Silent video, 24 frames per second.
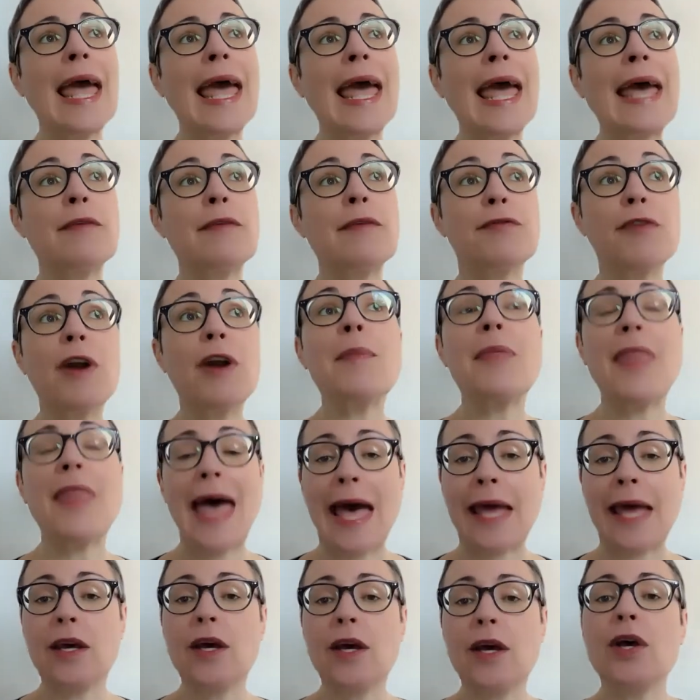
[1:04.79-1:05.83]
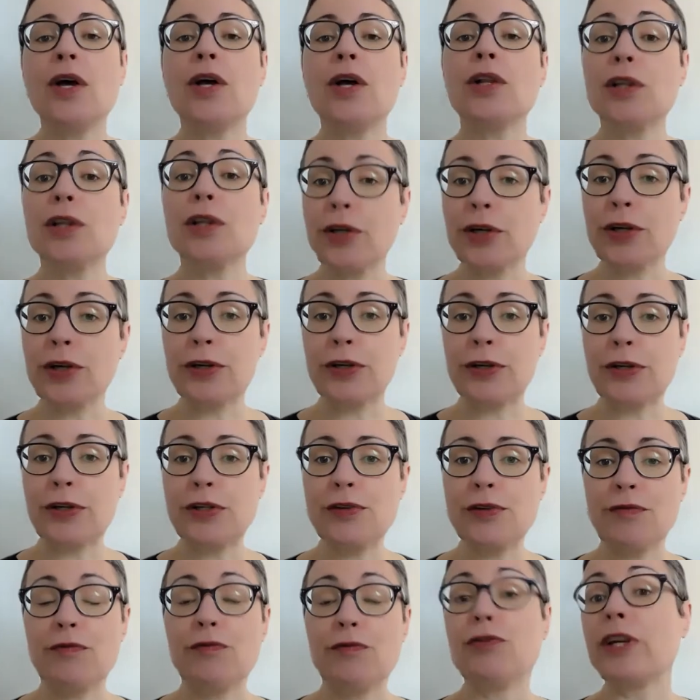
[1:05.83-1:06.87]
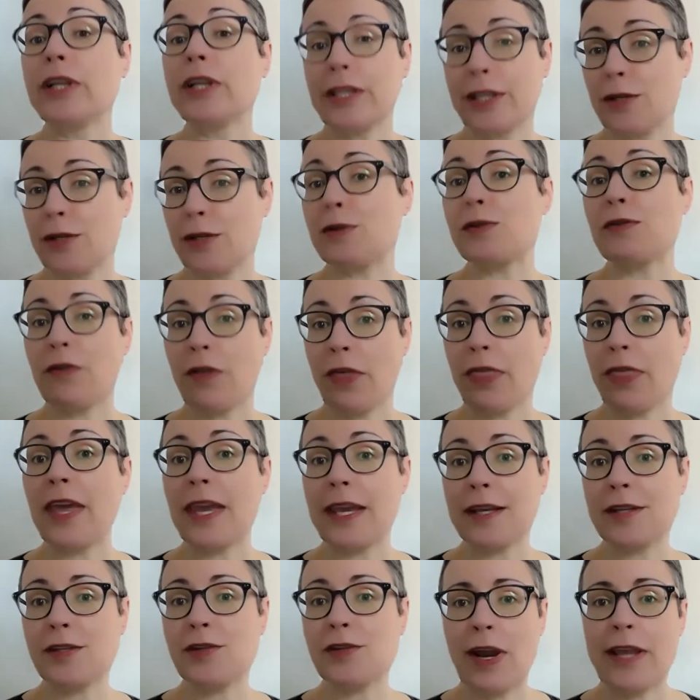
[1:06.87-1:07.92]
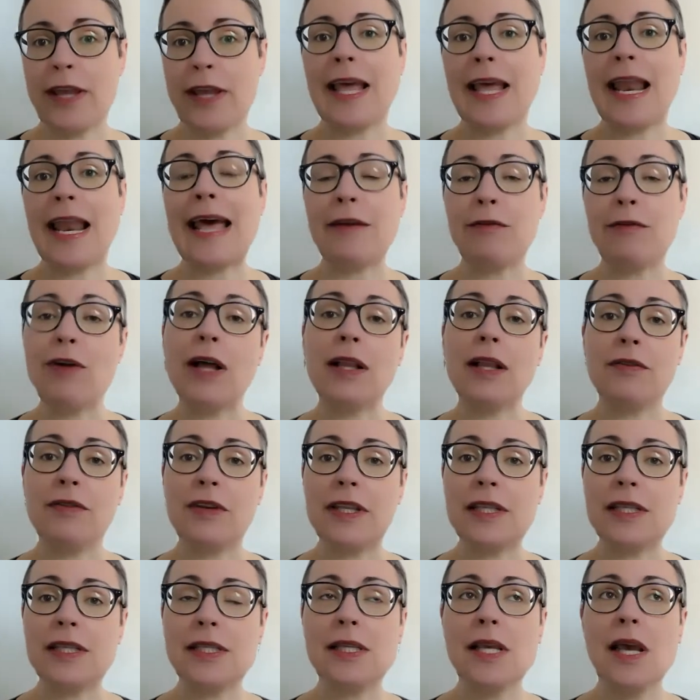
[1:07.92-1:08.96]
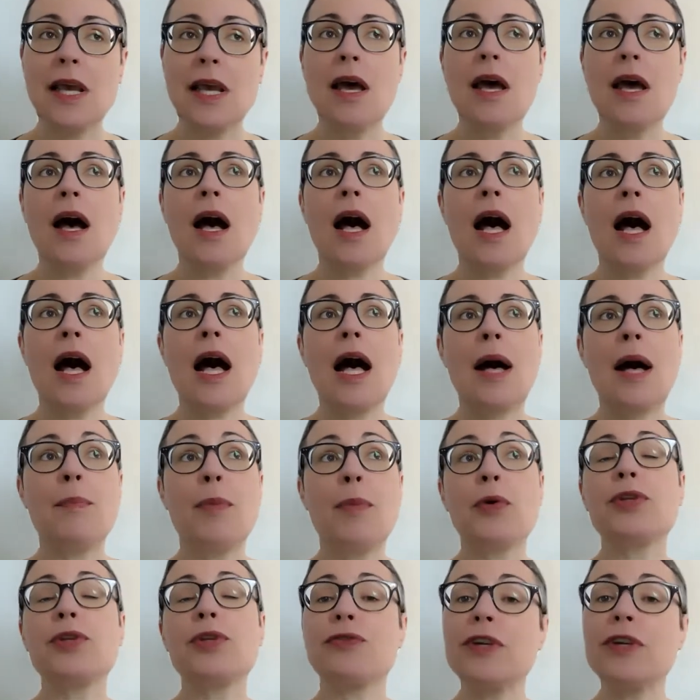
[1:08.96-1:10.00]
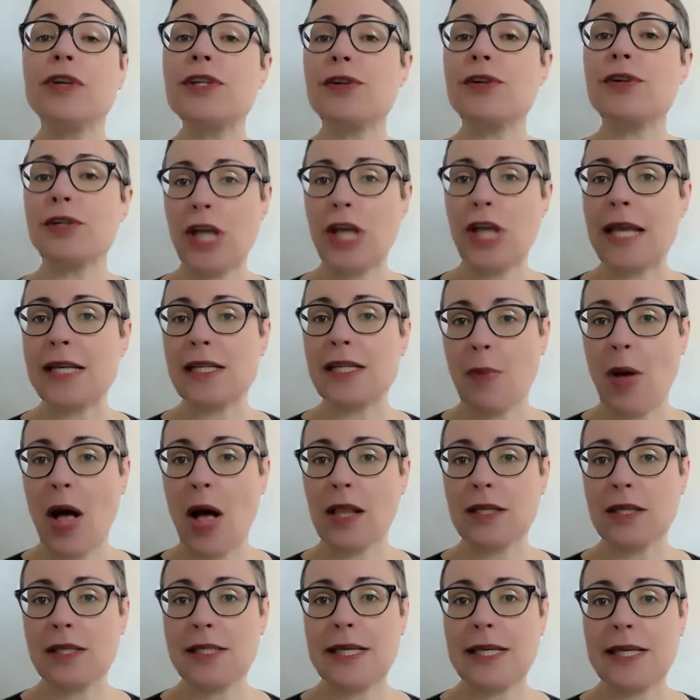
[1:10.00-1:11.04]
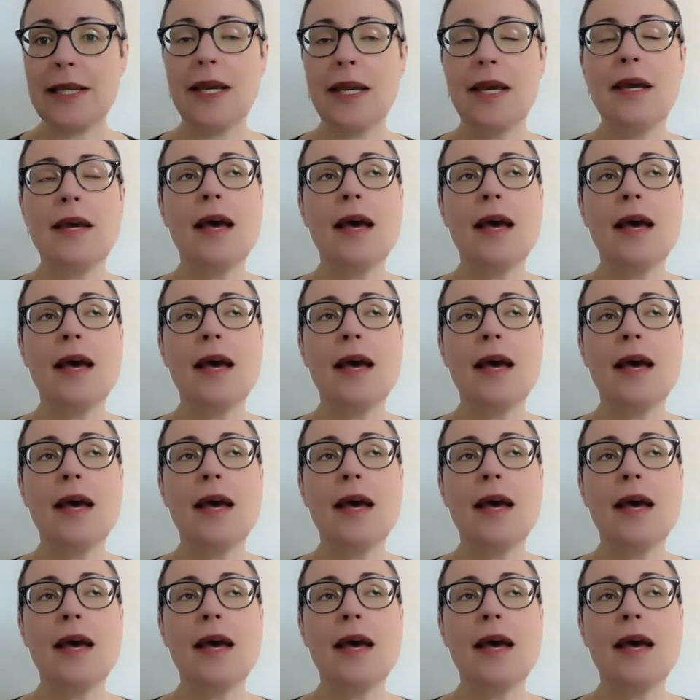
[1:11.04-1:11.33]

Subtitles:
And from that, learned really useful things, right, that had relevance both to research and to policy,